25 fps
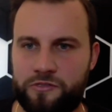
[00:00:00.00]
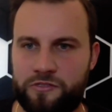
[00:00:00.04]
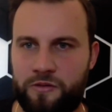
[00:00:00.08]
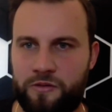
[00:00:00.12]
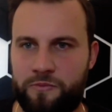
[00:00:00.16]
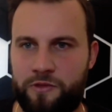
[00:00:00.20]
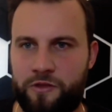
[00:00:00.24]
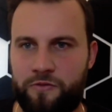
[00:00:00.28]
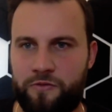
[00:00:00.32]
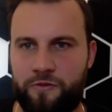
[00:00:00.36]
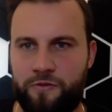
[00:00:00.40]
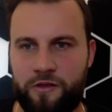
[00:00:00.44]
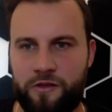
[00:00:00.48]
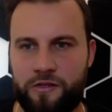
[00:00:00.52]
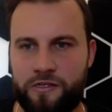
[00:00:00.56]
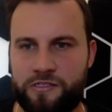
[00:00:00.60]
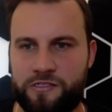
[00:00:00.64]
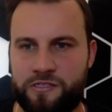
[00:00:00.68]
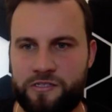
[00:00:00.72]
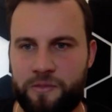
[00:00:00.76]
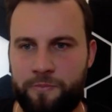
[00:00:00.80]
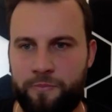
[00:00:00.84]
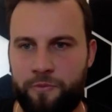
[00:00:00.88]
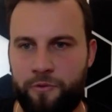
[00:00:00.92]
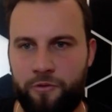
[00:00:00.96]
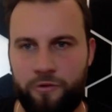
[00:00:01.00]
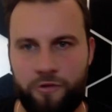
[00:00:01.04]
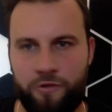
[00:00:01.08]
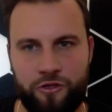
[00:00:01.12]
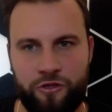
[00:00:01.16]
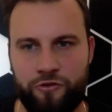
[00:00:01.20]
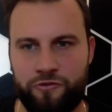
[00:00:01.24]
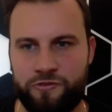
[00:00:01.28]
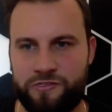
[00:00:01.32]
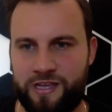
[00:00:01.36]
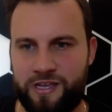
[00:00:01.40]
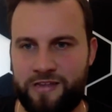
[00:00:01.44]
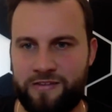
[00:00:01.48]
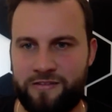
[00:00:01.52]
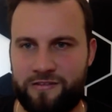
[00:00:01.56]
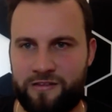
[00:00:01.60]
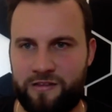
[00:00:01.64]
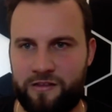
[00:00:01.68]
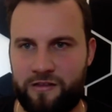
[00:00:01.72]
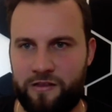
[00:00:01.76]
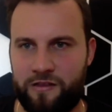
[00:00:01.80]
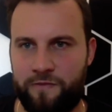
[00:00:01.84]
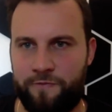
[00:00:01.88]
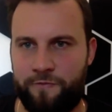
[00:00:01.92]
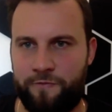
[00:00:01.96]
something really simple. Use
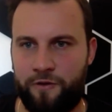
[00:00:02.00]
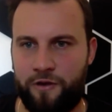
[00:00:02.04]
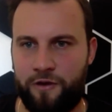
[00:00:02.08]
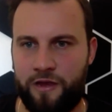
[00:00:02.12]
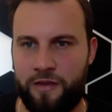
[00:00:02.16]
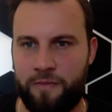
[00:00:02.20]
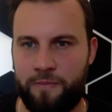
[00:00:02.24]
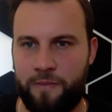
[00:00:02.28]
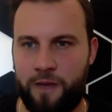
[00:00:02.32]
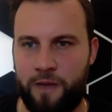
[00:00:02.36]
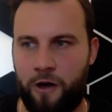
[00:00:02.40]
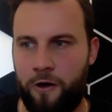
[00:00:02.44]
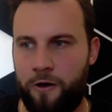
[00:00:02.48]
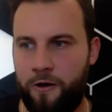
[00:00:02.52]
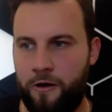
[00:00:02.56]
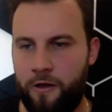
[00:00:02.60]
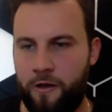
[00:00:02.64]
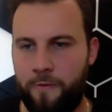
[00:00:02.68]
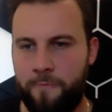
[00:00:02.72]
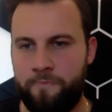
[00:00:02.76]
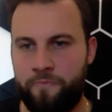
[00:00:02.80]
instantly for email.